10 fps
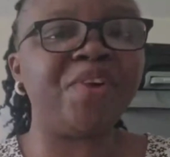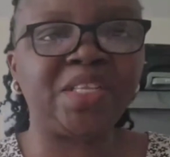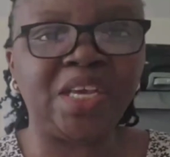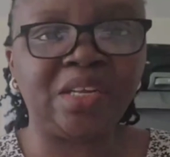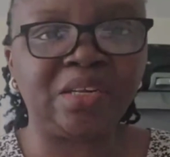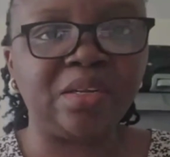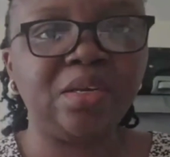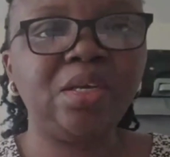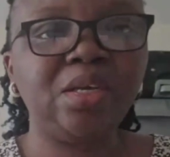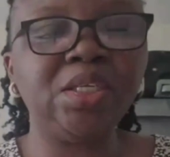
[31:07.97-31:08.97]

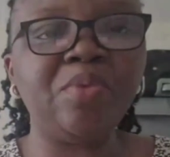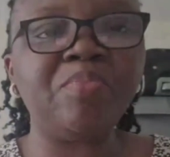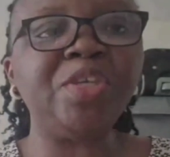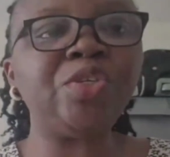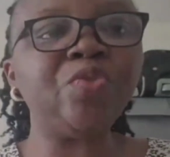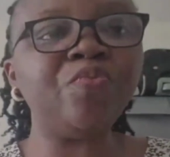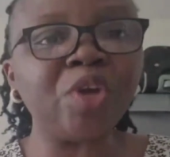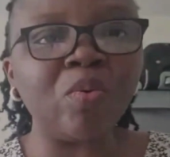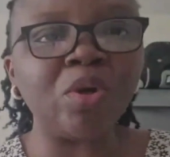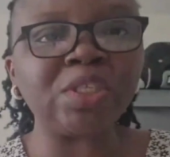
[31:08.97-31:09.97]
everything is in
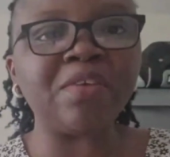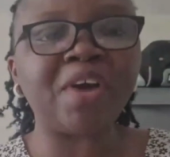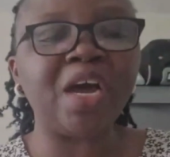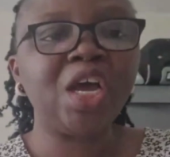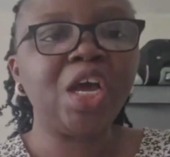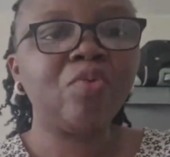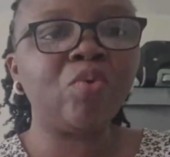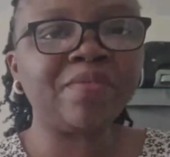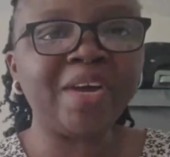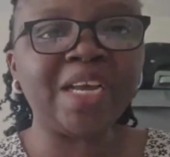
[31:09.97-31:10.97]
place, you've done whatever
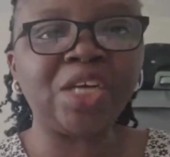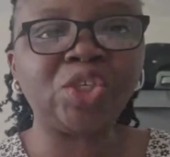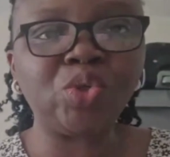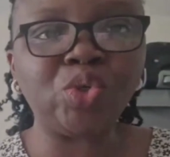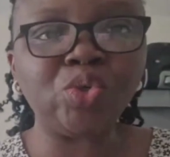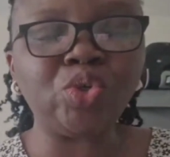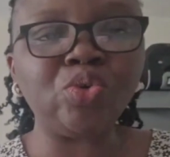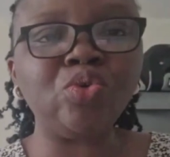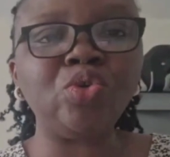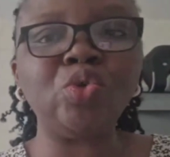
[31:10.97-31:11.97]
they ask you
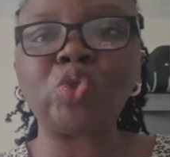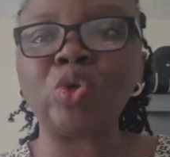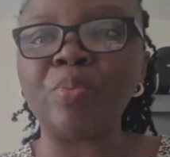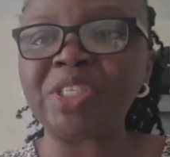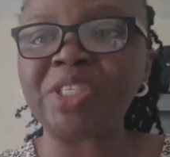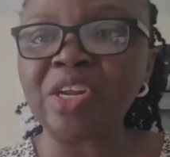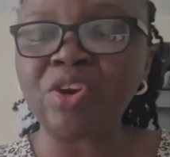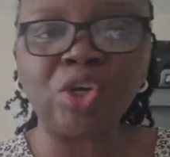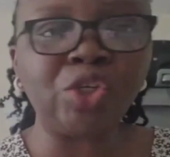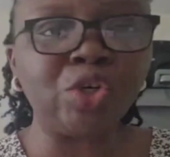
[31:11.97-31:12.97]
to do, you
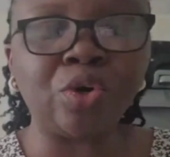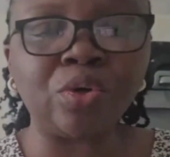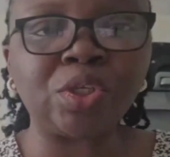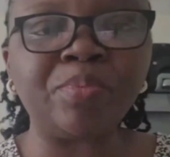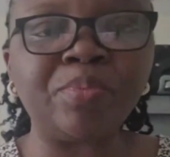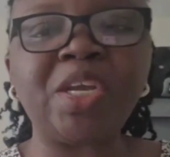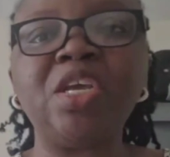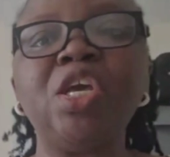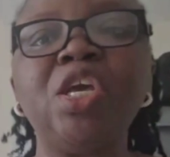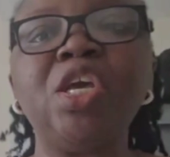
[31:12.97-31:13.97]
submitted all your
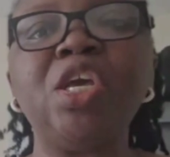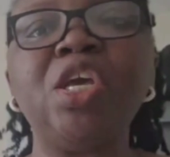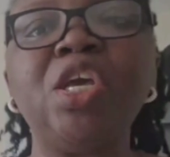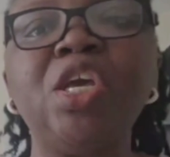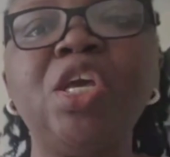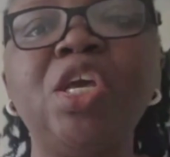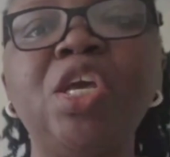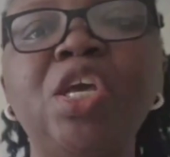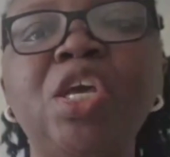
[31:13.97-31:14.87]
something, you follow